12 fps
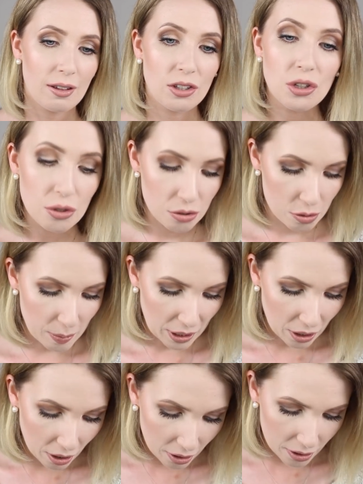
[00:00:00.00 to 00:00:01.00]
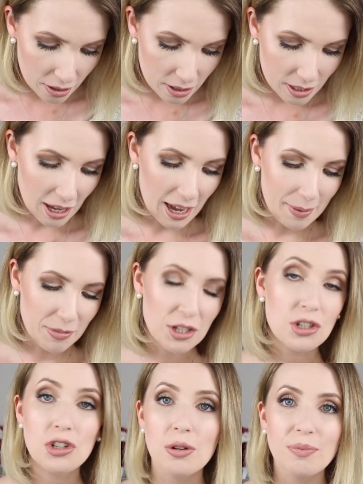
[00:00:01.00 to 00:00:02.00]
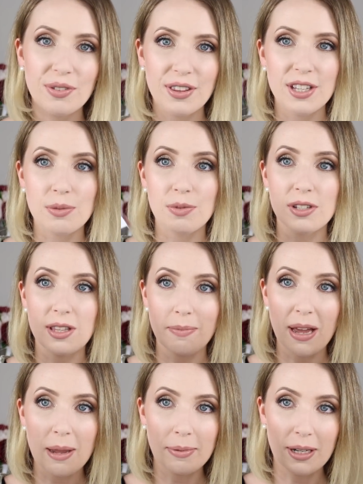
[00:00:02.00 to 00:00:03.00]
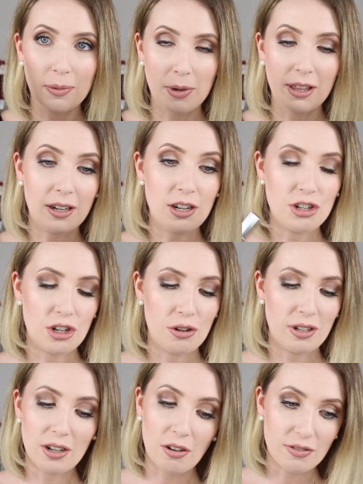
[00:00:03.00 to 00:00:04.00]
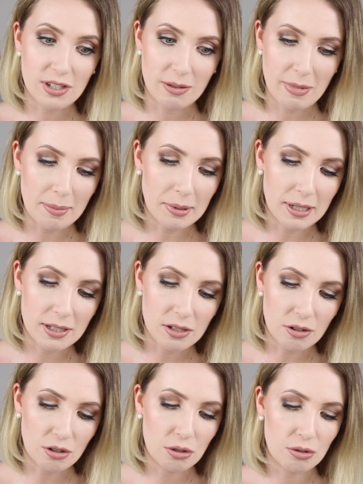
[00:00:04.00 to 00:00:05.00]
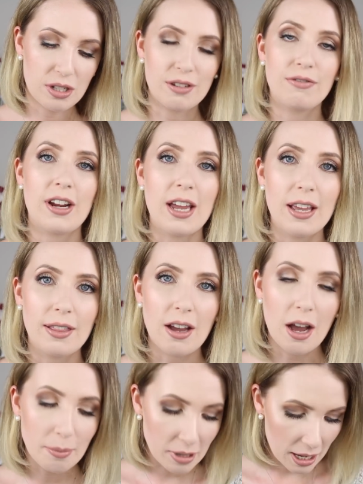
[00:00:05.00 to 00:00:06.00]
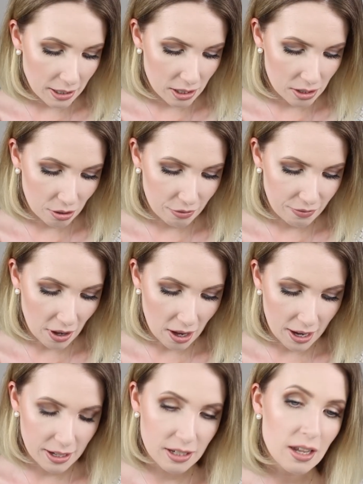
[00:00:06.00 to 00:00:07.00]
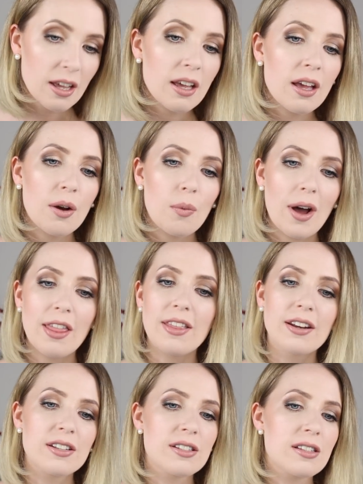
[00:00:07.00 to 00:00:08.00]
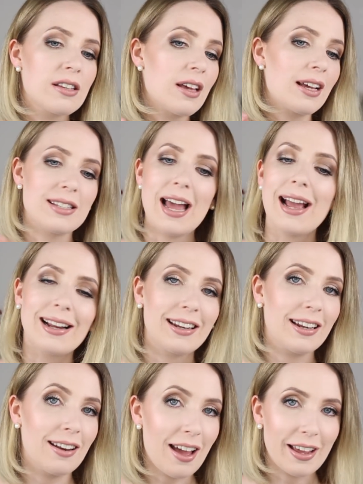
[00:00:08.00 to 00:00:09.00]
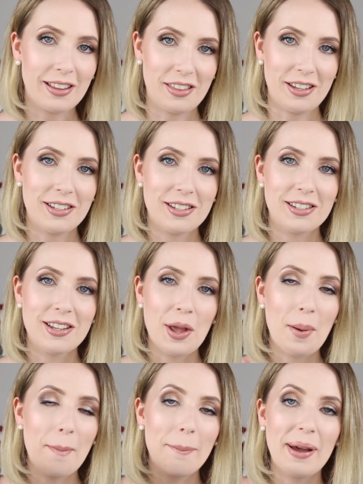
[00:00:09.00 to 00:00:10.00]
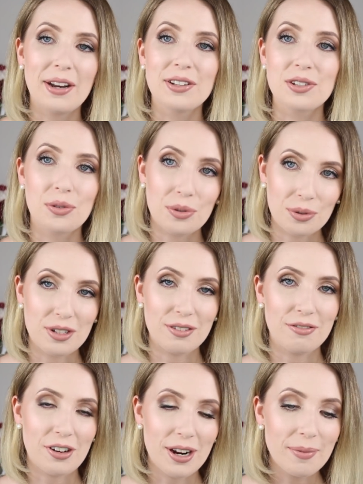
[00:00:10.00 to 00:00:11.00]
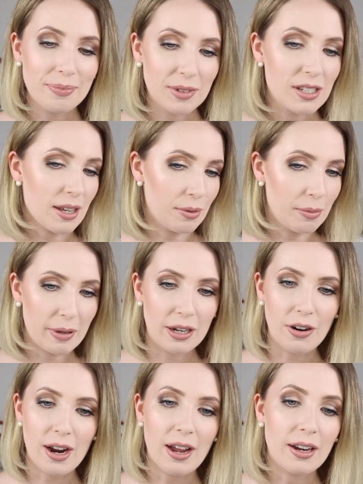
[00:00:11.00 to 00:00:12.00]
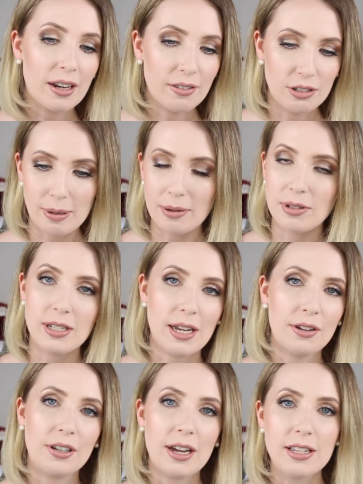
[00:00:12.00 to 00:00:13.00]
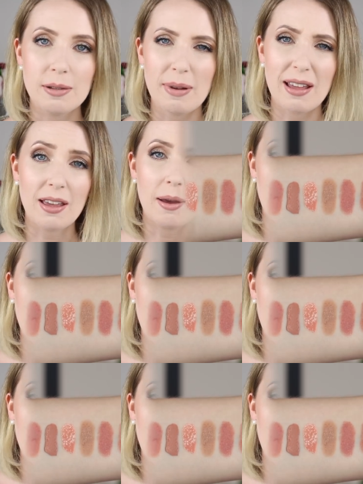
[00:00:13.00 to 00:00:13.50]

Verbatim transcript: use, because um, the dupe for this was the Maybelline one that I showed, and obviously Maybelline's not cruelty free either. I'm yet to sort of find one that is exactly like this but is cruelty free, because that would be great. I'd love to be able to tell you guys about